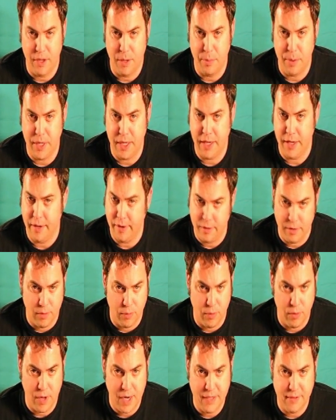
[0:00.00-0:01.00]
will be
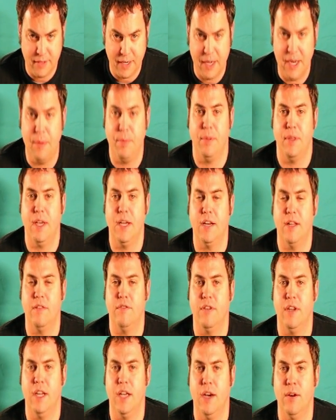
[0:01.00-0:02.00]
right side up at the end of the
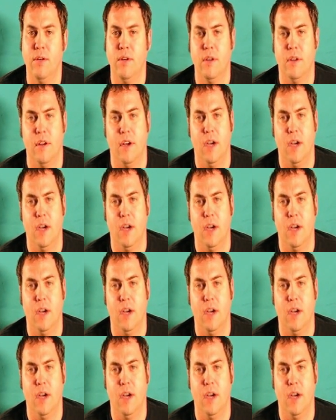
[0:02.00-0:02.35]
video.